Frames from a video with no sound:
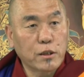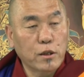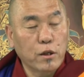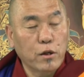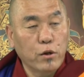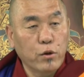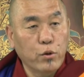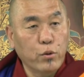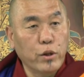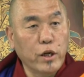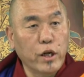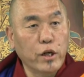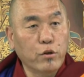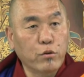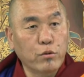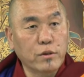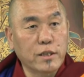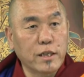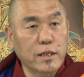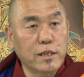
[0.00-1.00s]
You need
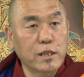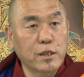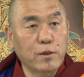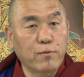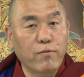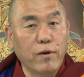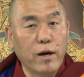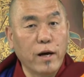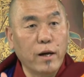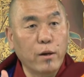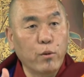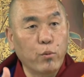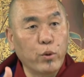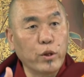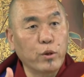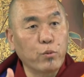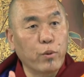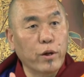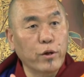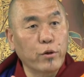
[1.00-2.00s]
to satisfy
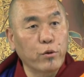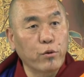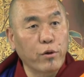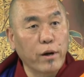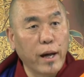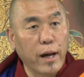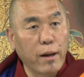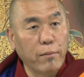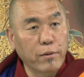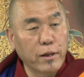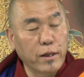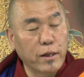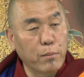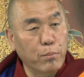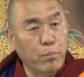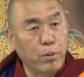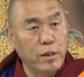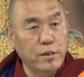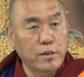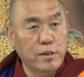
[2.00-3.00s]
with what you have in the
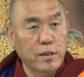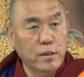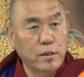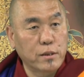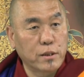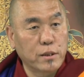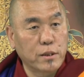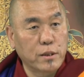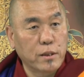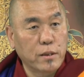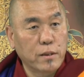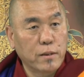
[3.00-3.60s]
presence.